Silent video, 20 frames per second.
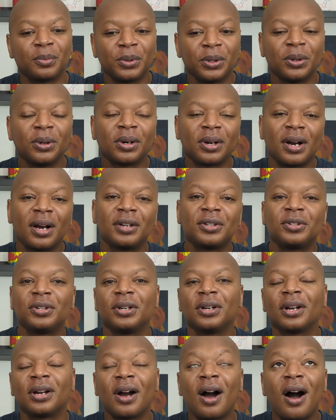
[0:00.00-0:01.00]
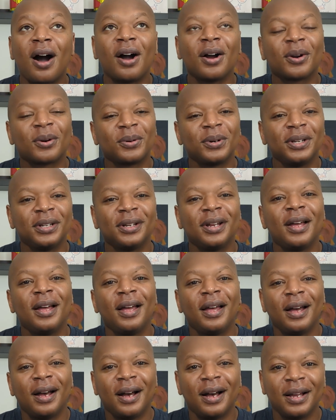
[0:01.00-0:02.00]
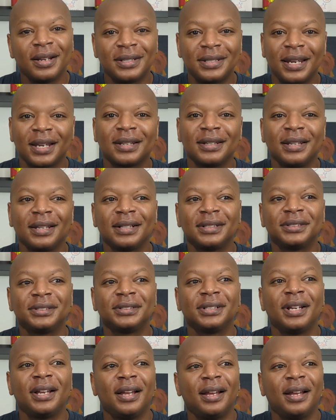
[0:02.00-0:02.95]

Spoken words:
real concrete techniques.